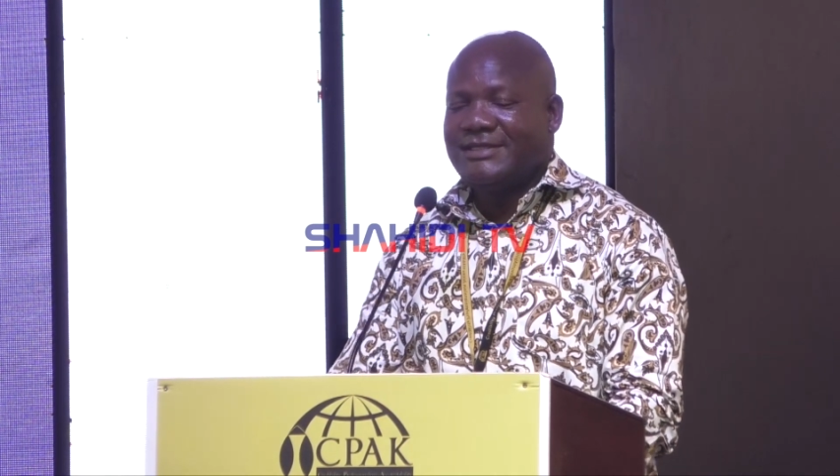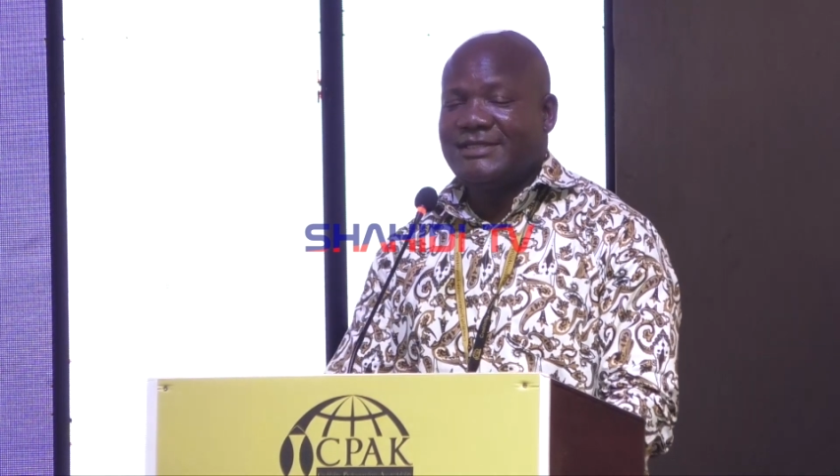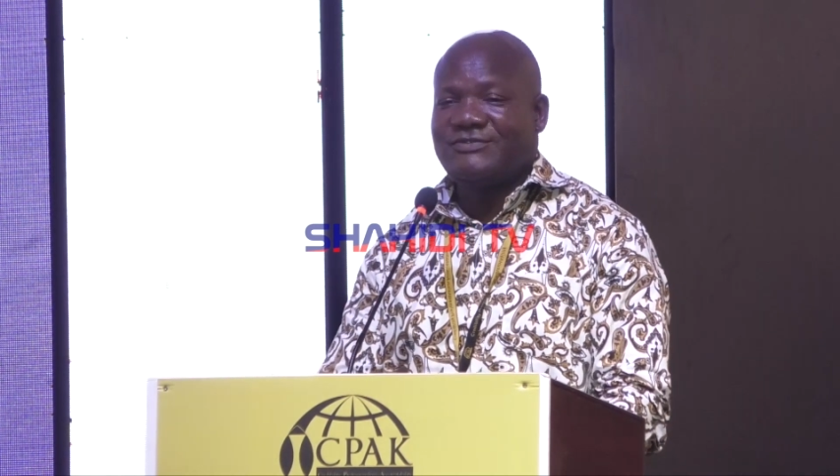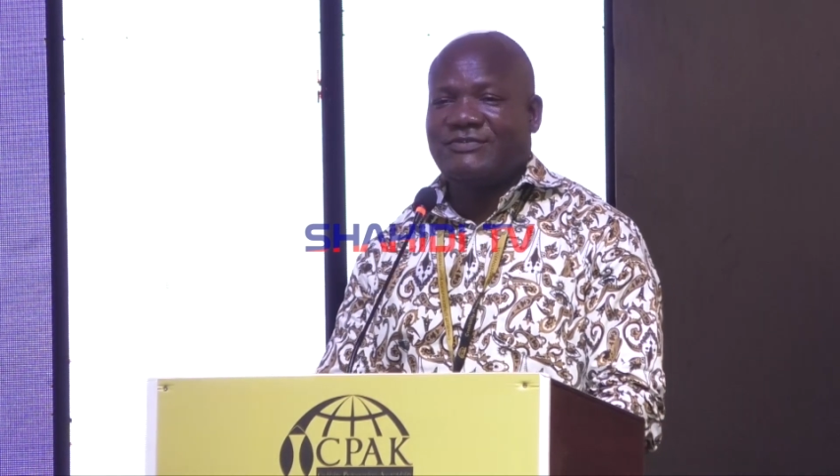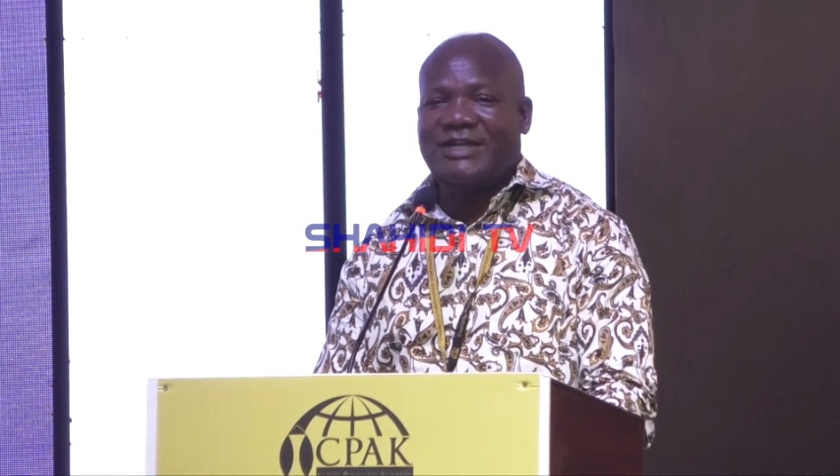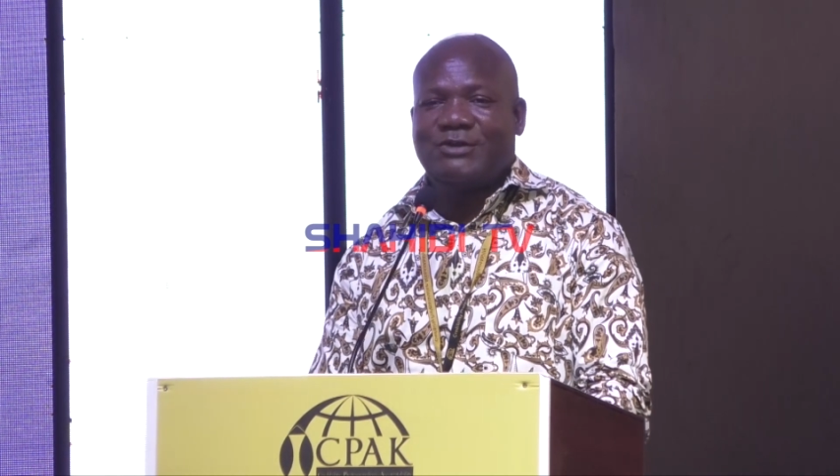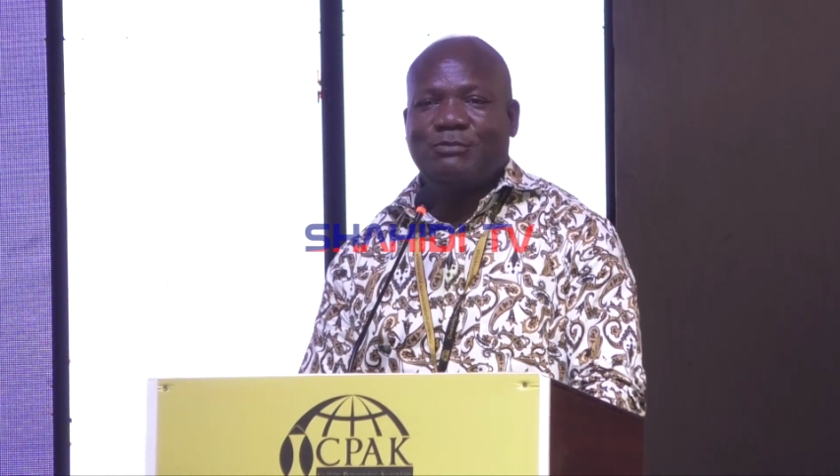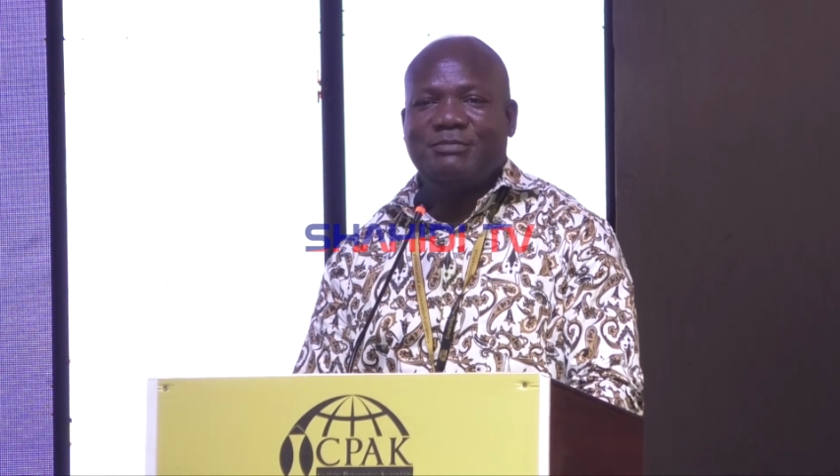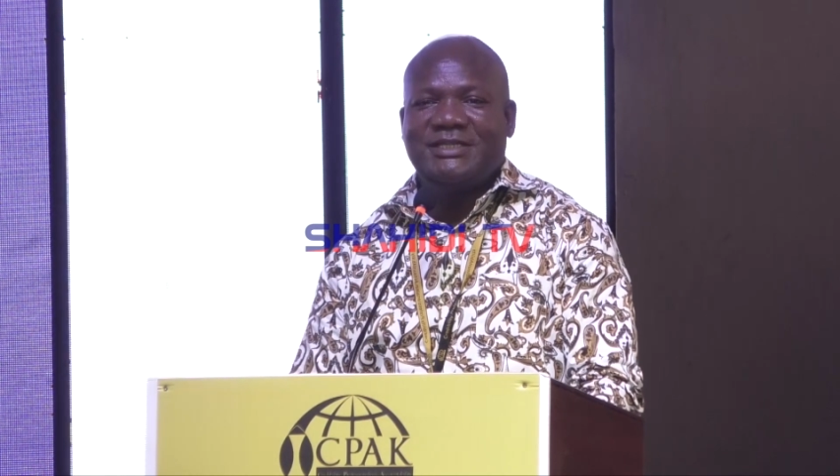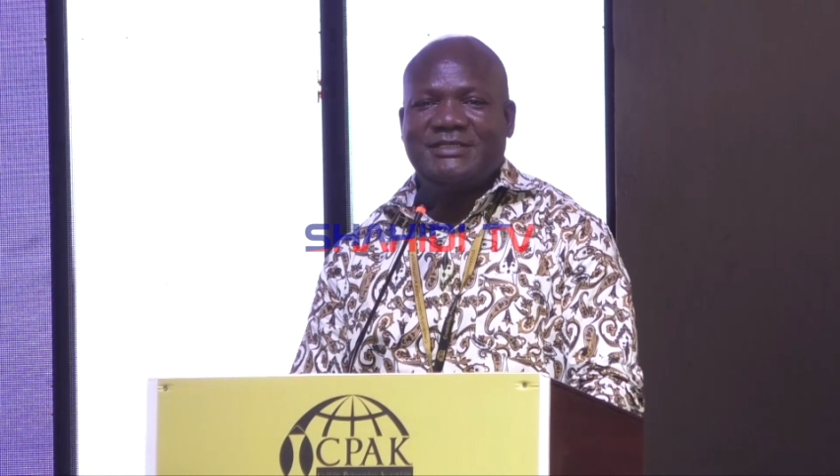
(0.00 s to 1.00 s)
is very
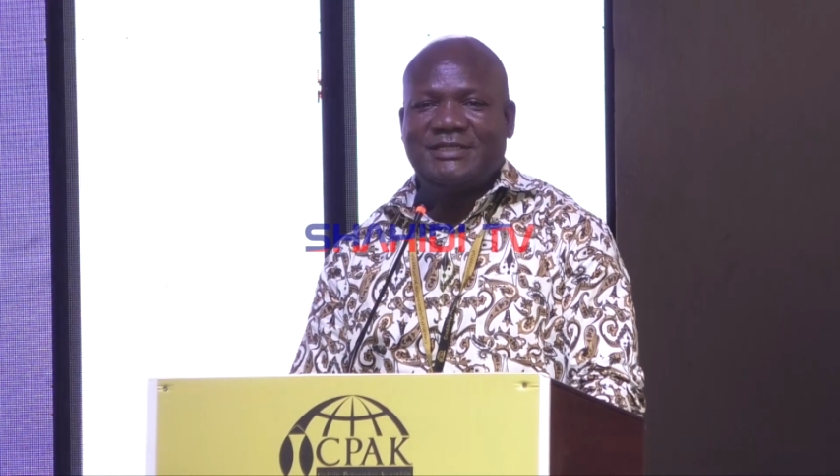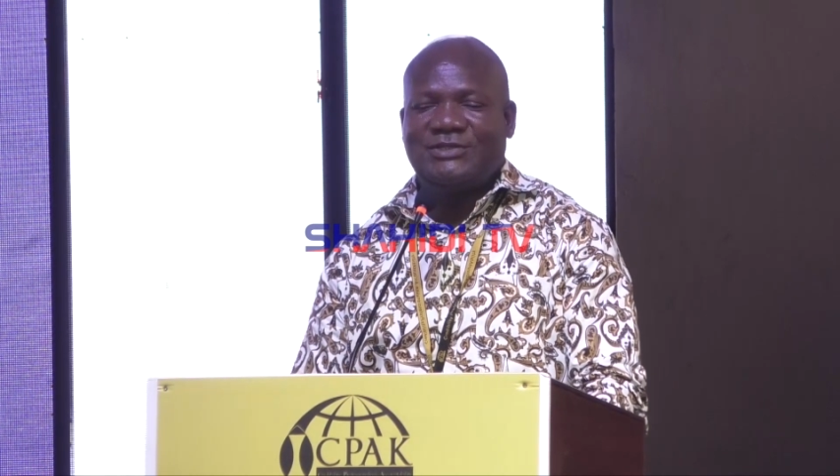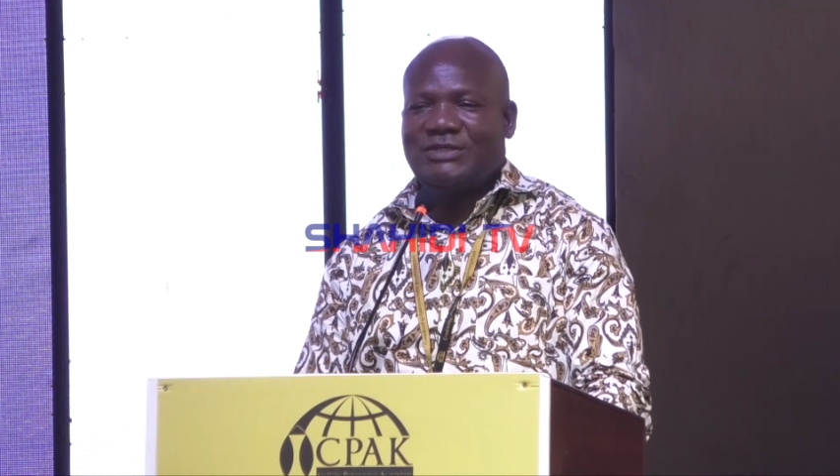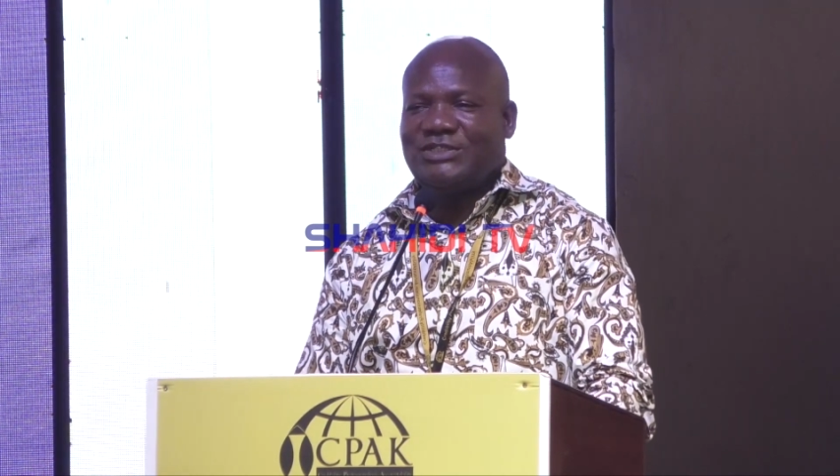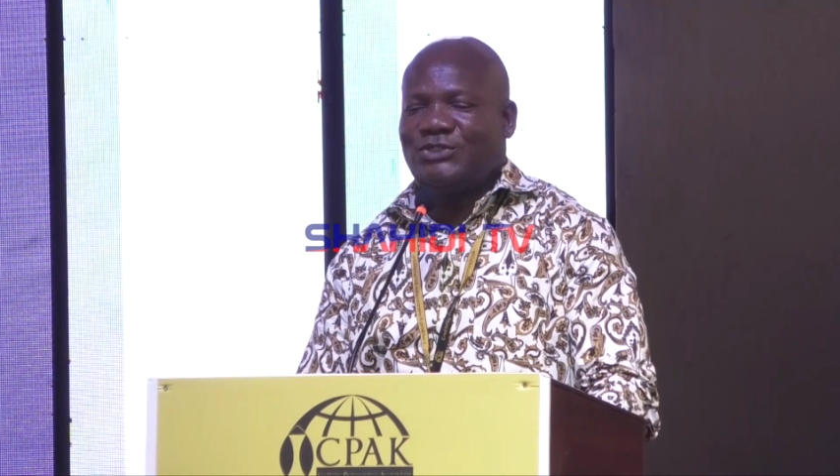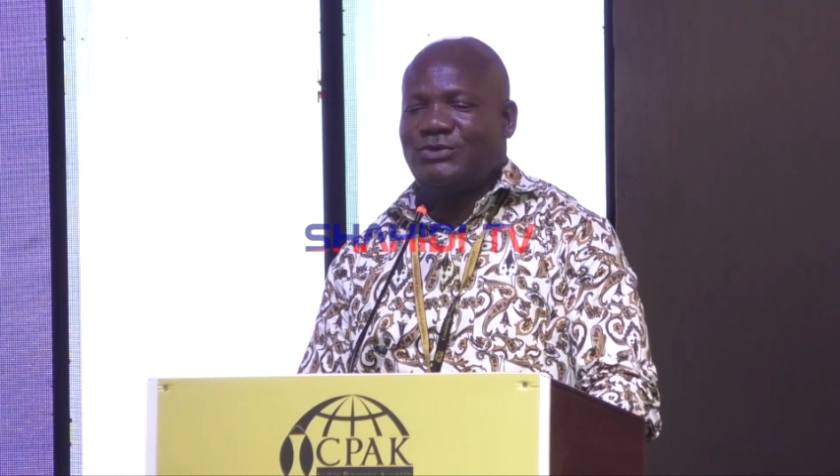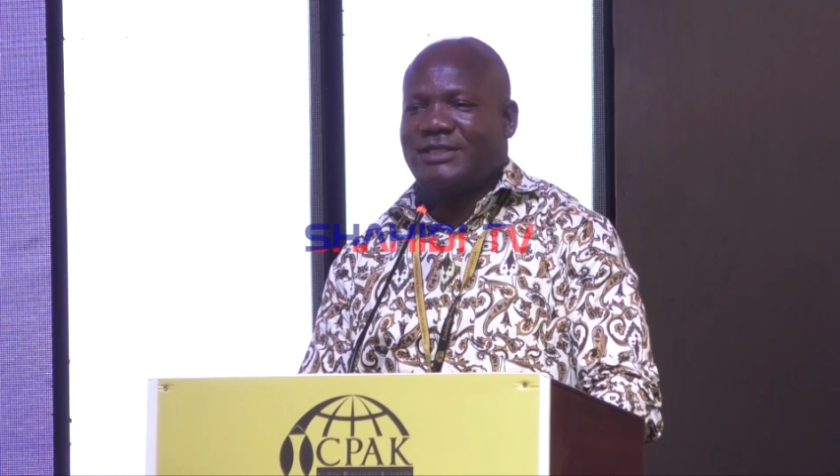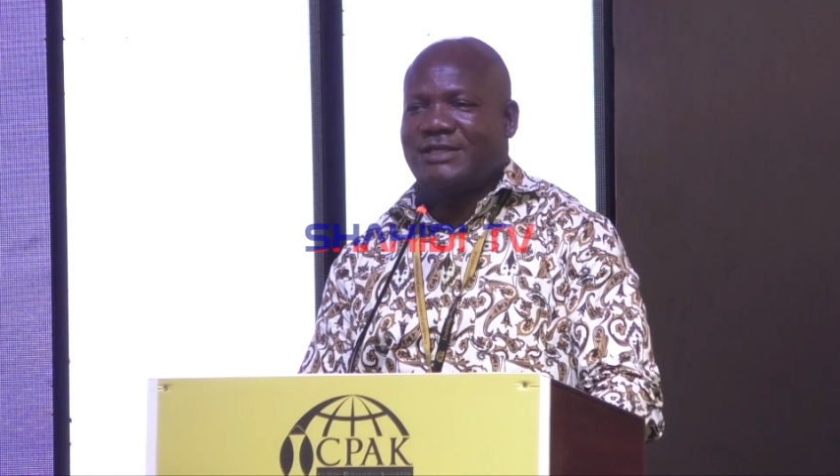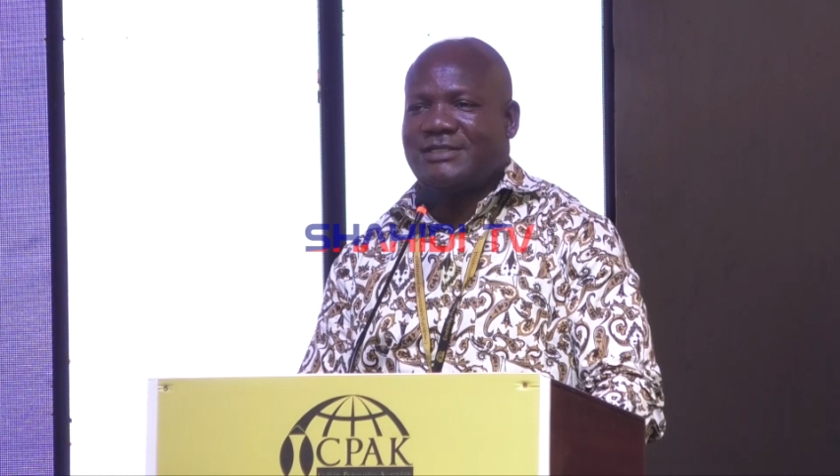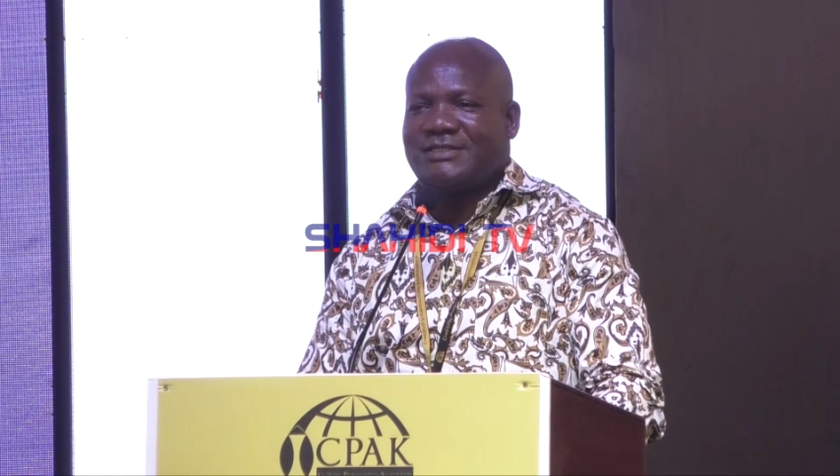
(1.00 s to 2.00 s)
committed to
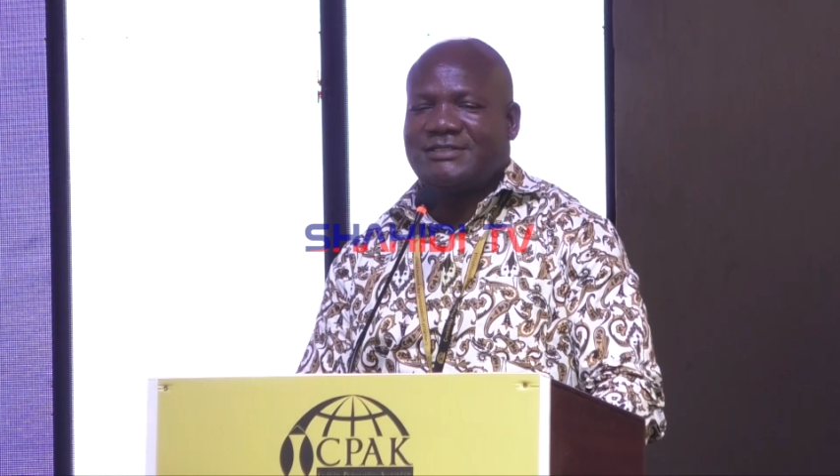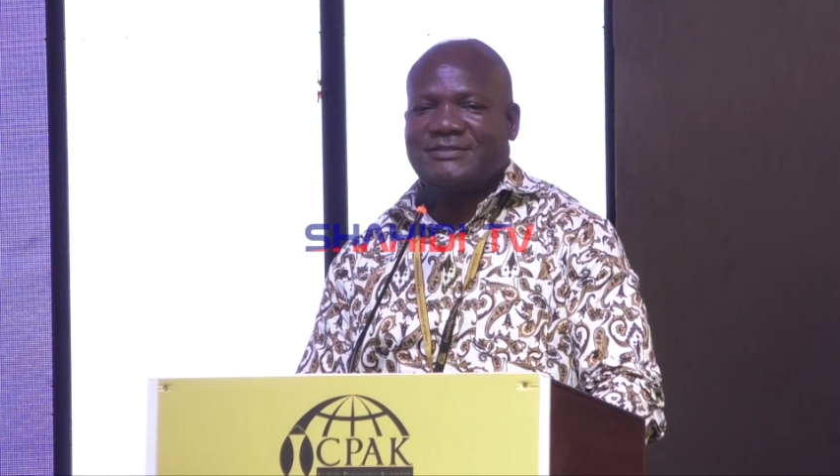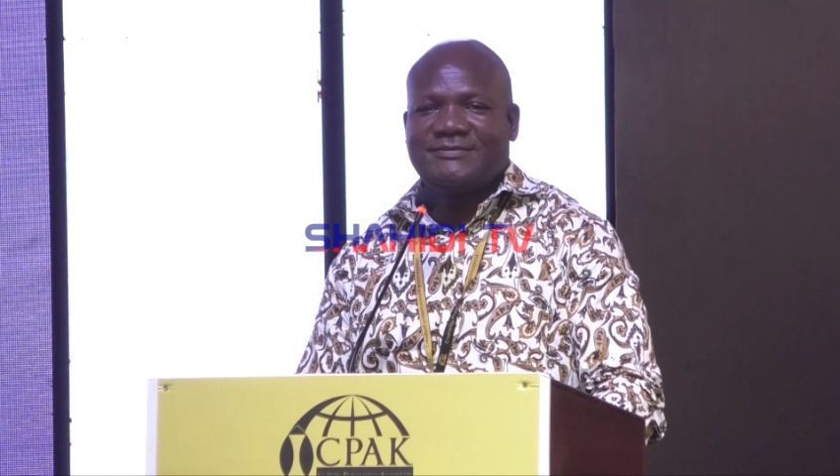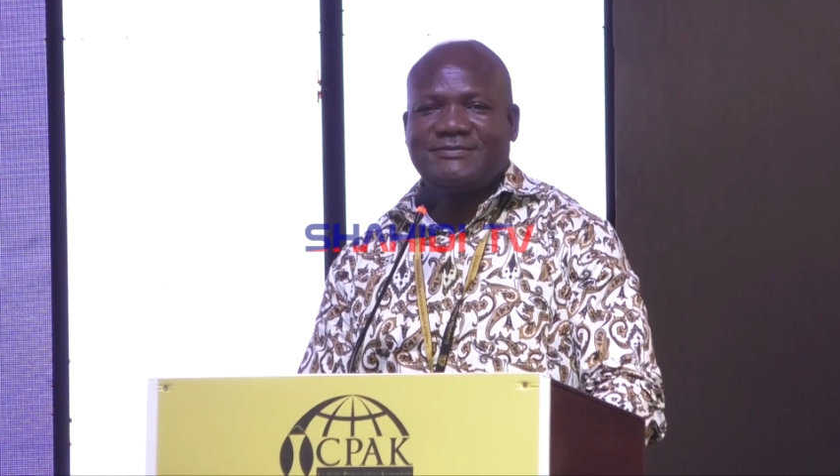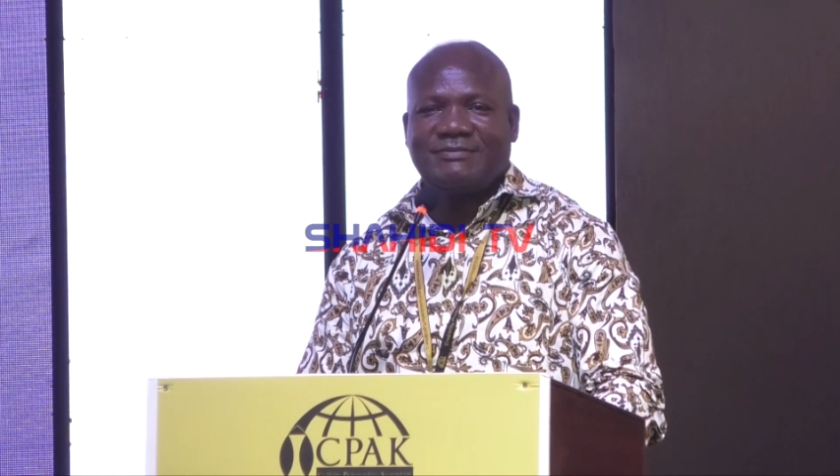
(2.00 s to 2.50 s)
ensure that